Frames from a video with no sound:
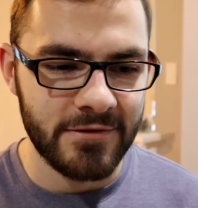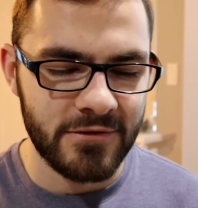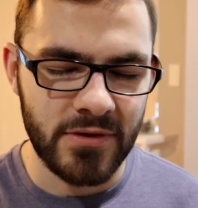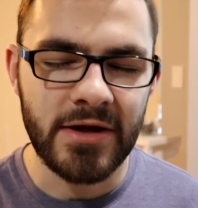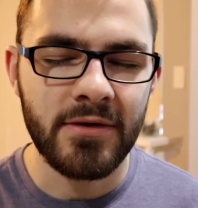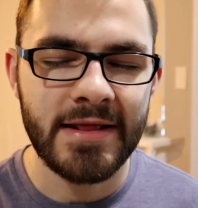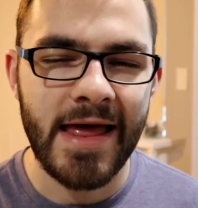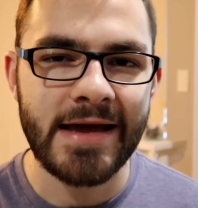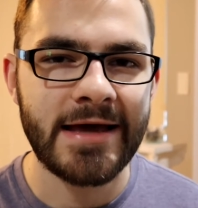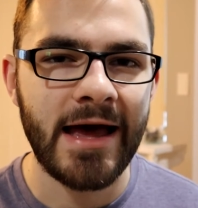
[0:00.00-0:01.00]
So hearing
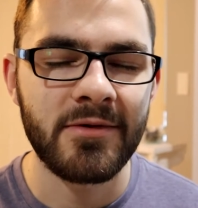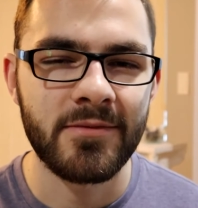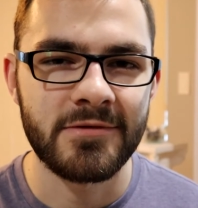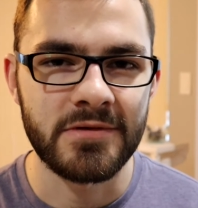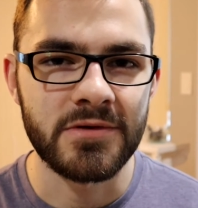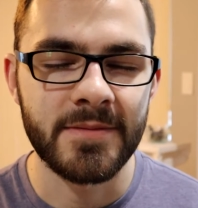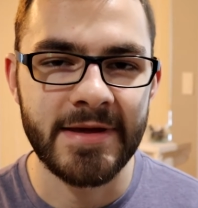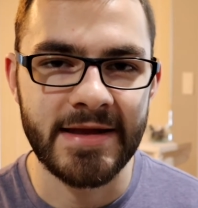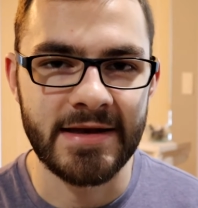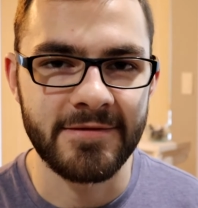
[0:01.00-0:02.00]
that comment was a little
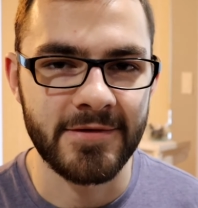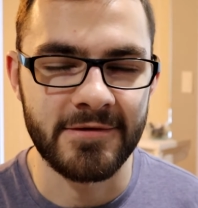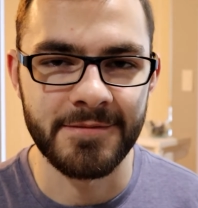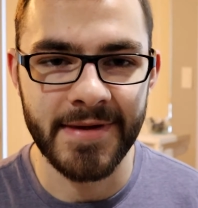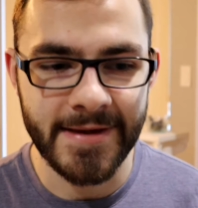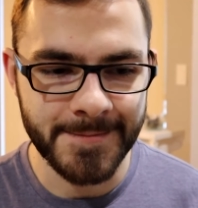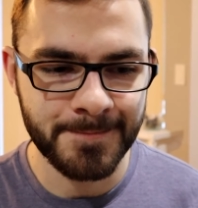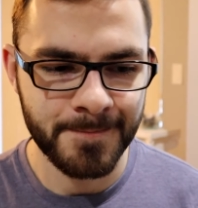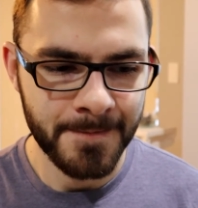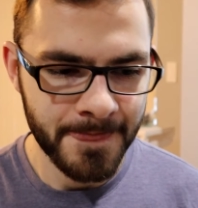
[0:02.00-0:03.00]
bit indifferent to me.